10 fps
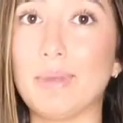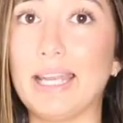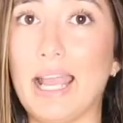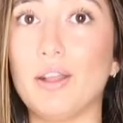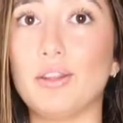
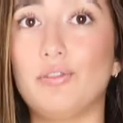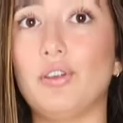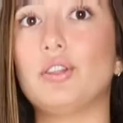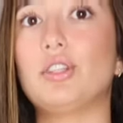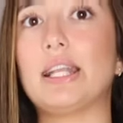mine out the
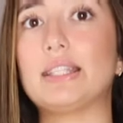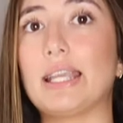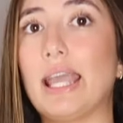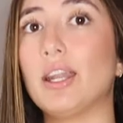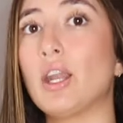first chance
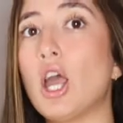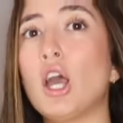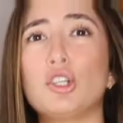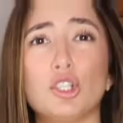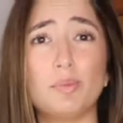I get
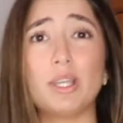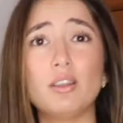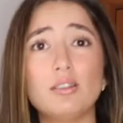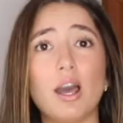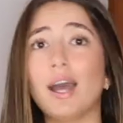just
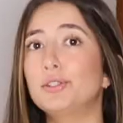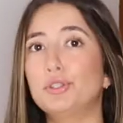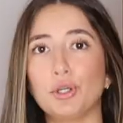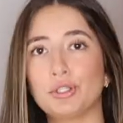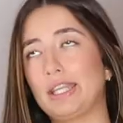because I
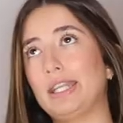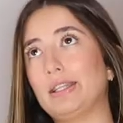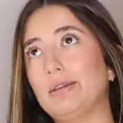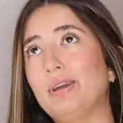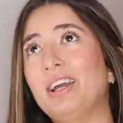don't need
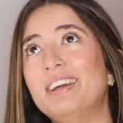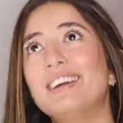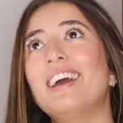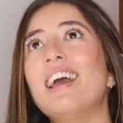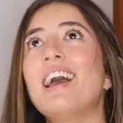them. and
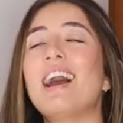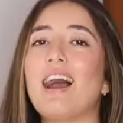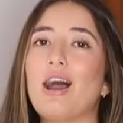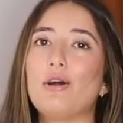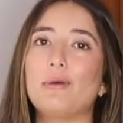
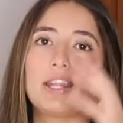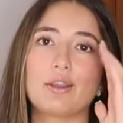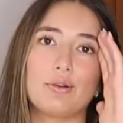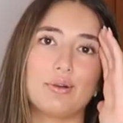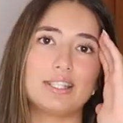I
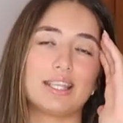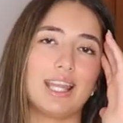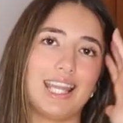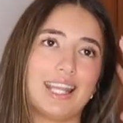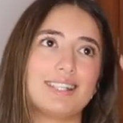always
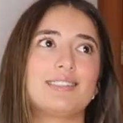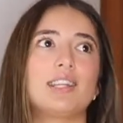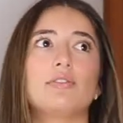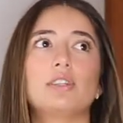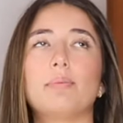get, like,
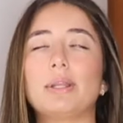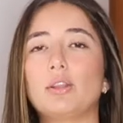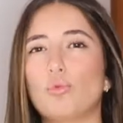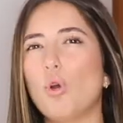stuffed up in the